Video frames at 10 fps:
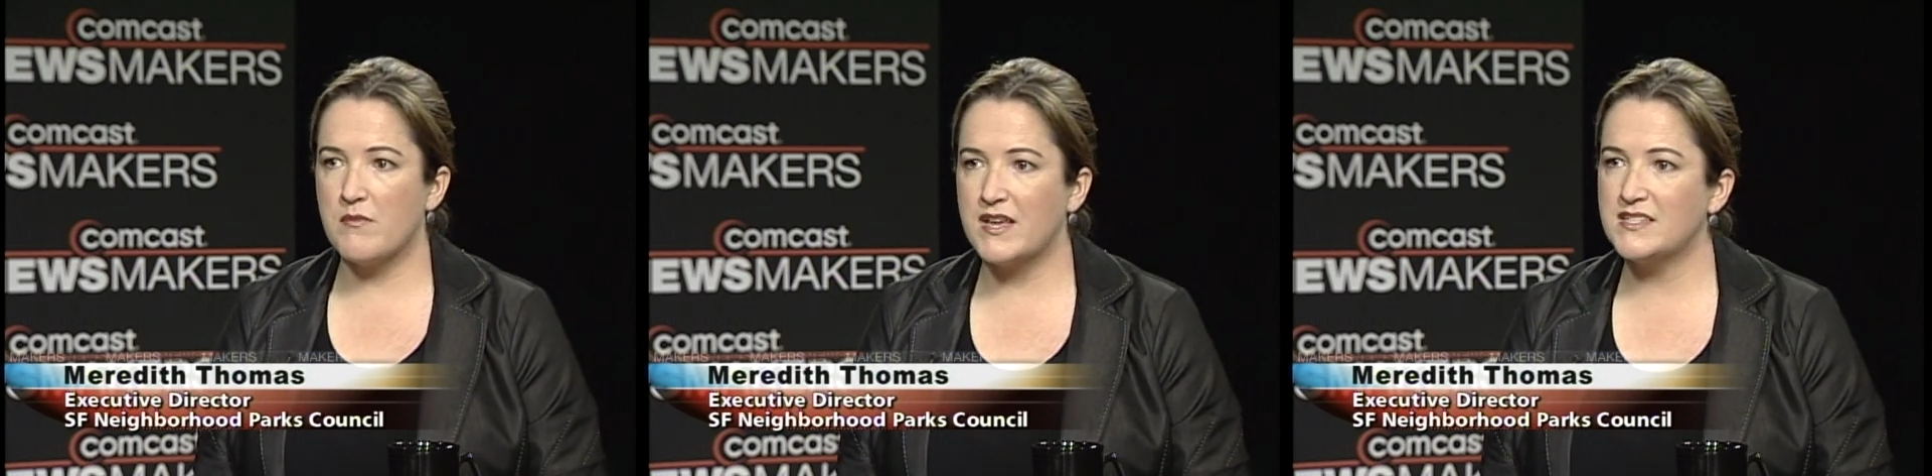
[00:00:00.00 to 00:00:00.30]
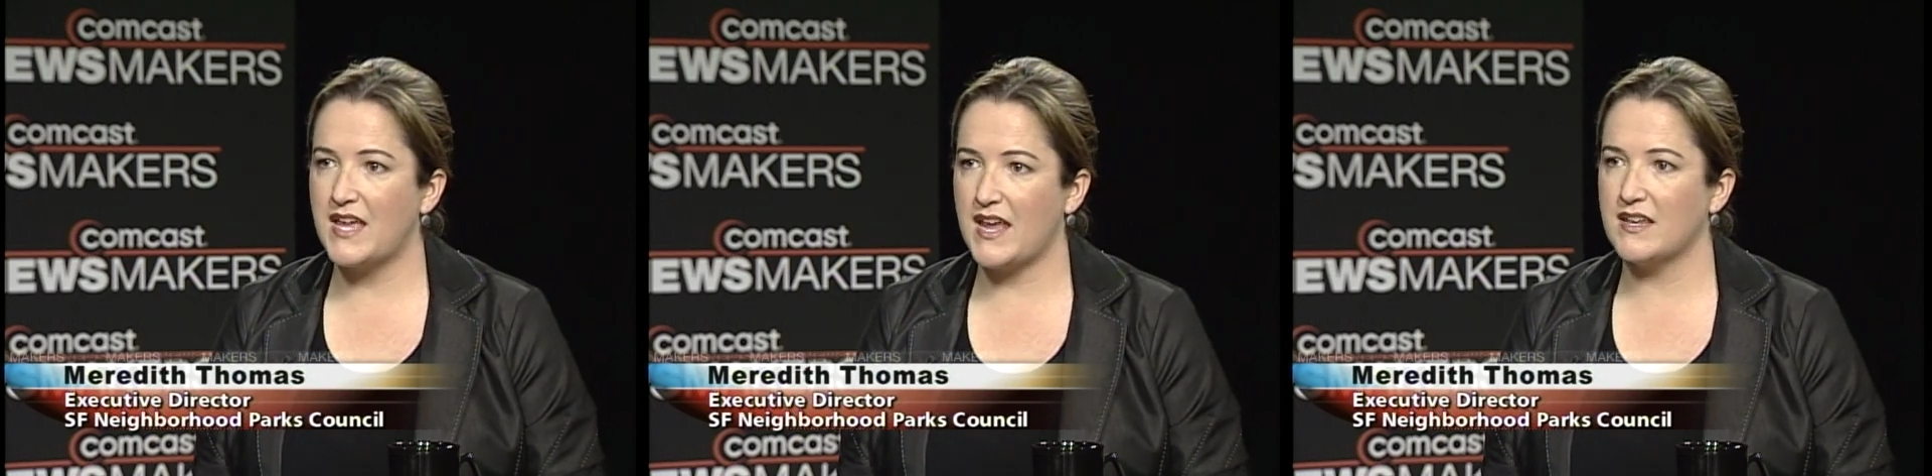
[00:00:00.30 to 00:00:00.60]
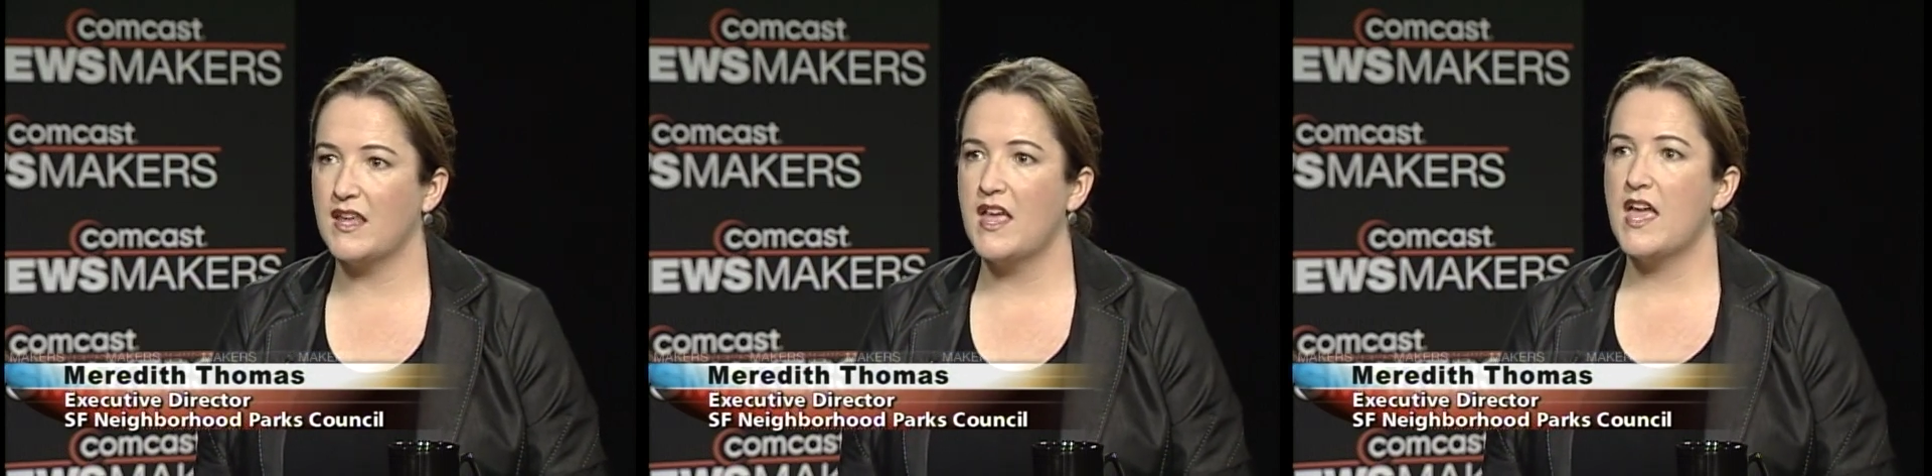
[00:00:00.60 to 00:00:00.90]

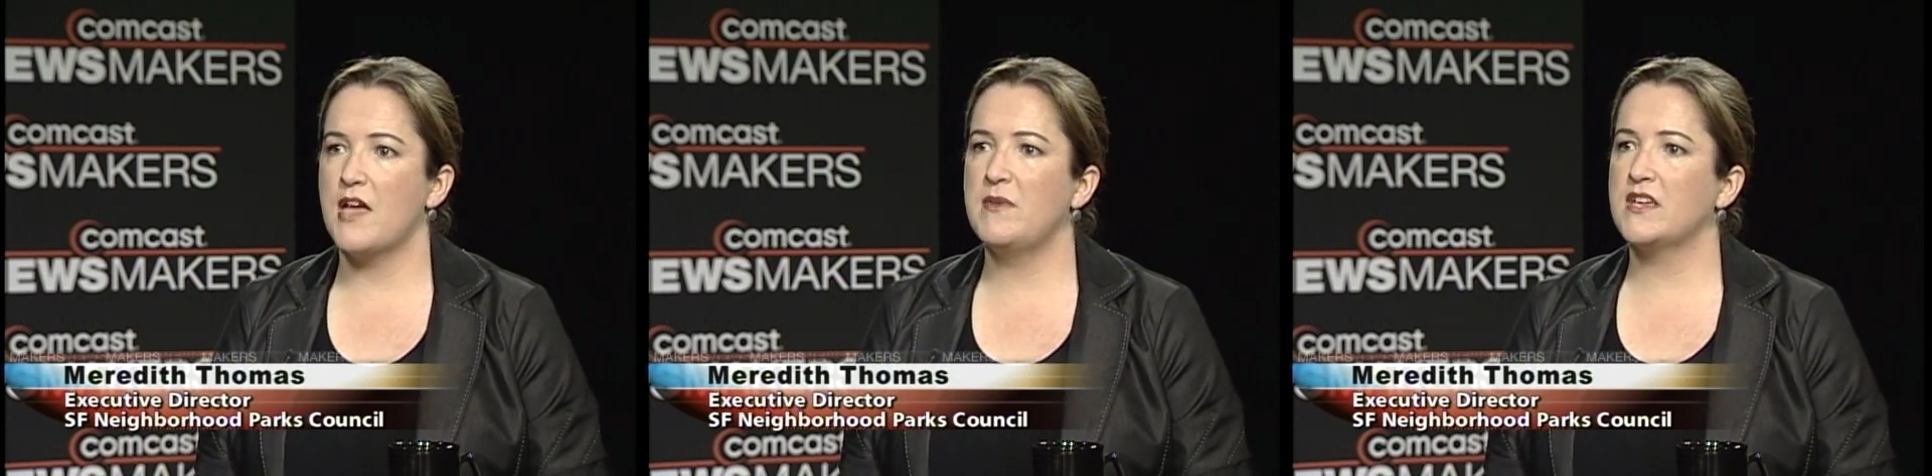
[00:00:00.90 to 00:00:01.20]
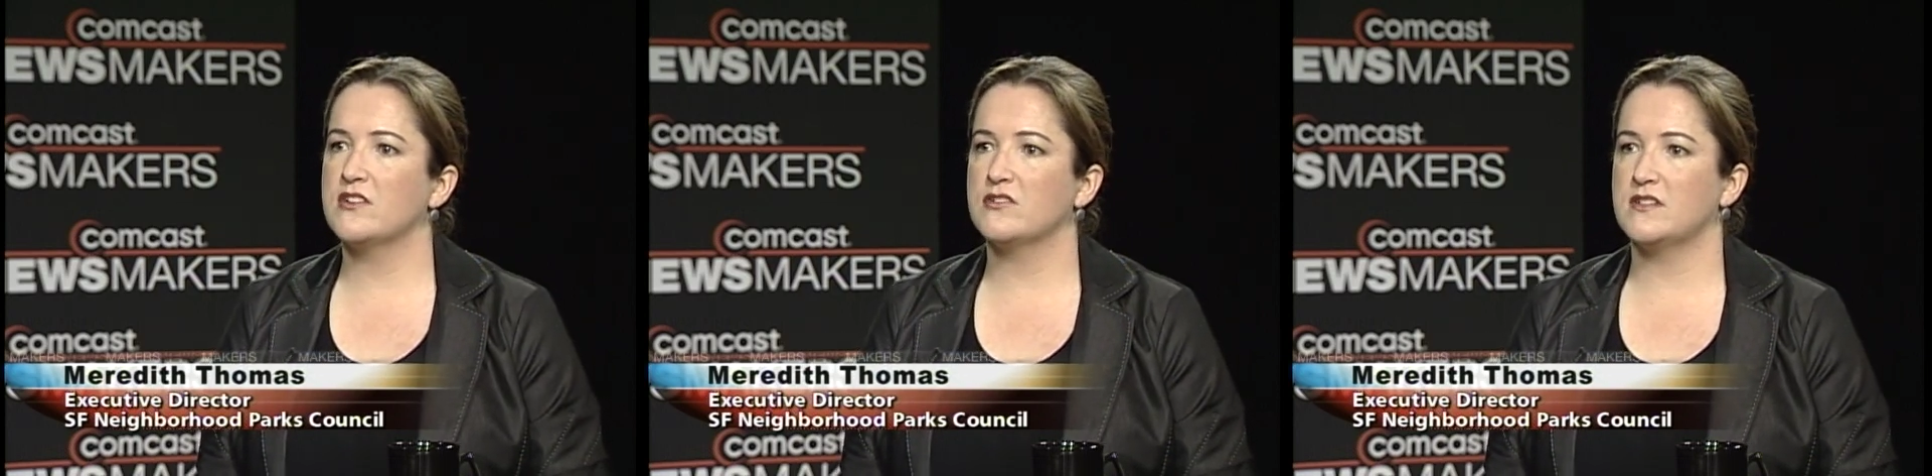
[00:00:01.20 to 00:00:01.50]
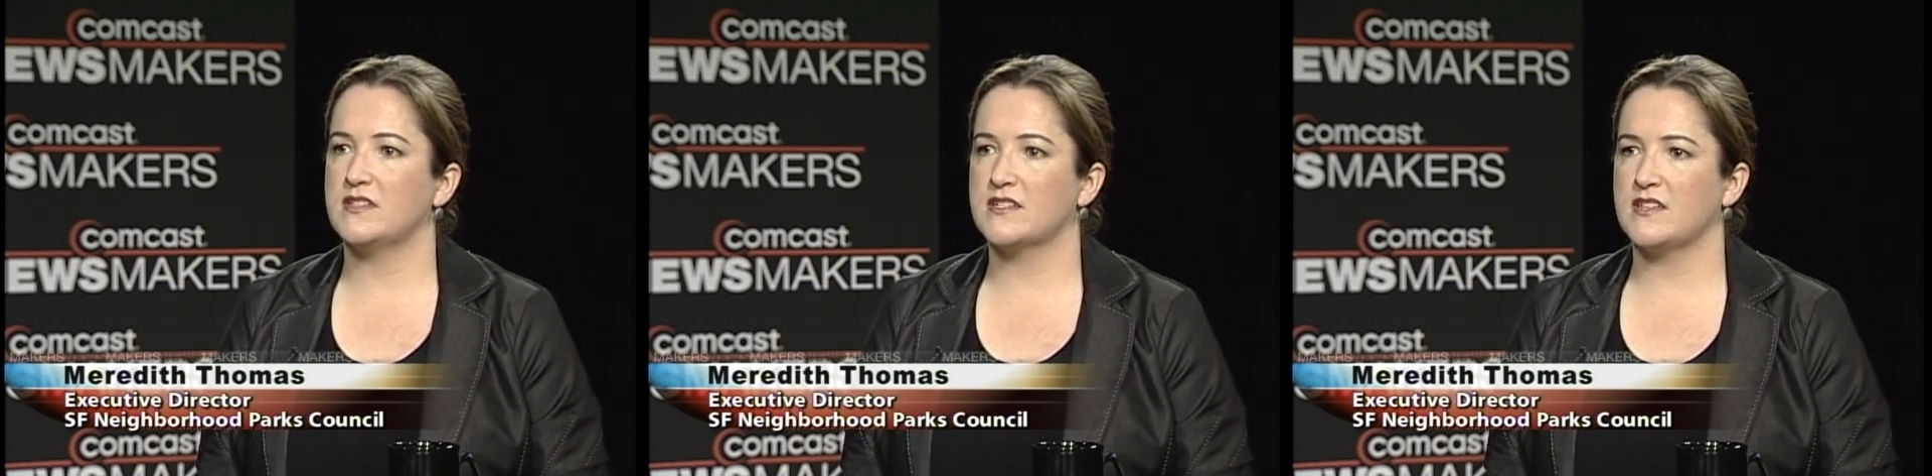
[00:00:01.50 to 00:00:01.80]
maintained and making sure
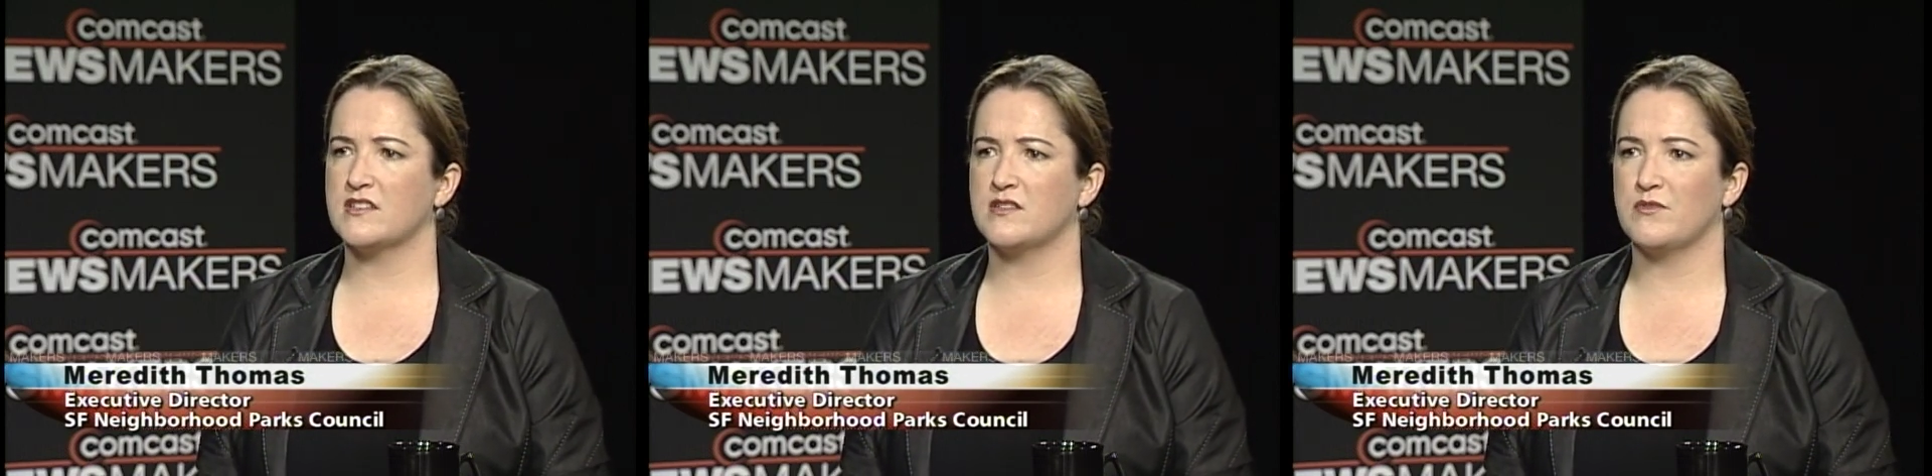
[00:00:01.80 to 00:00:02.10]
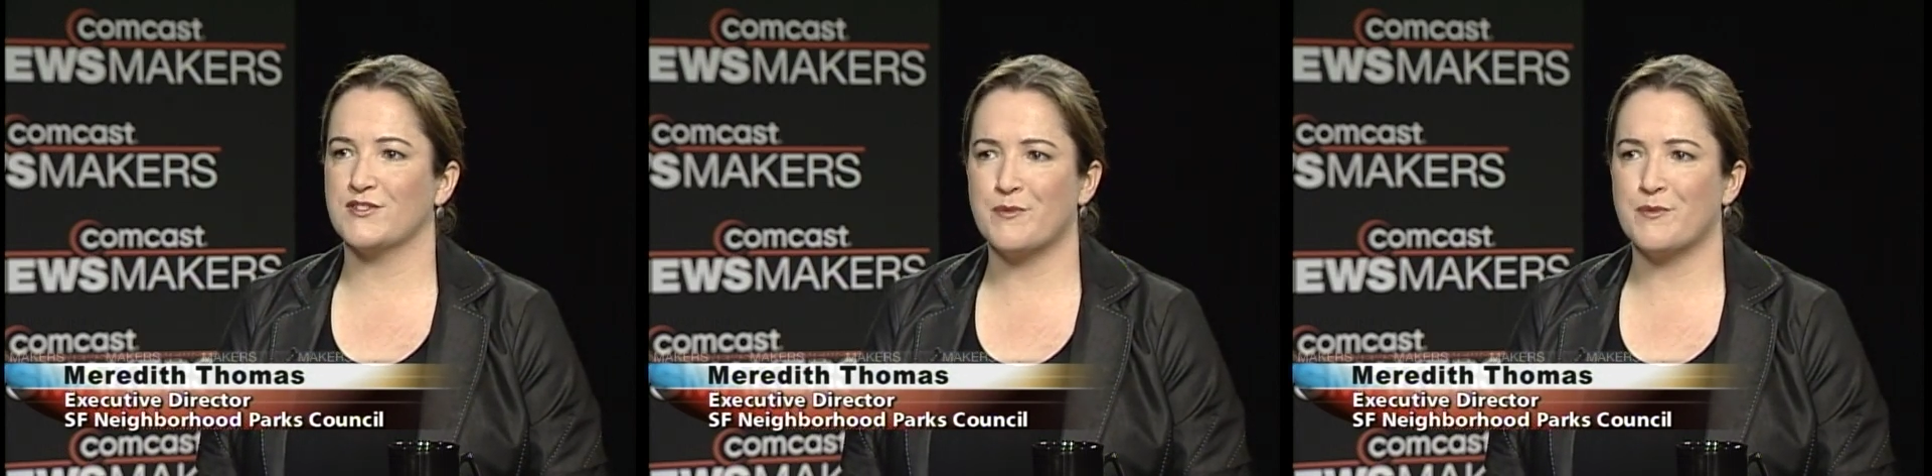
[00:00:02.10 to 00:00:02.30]
it's accessible.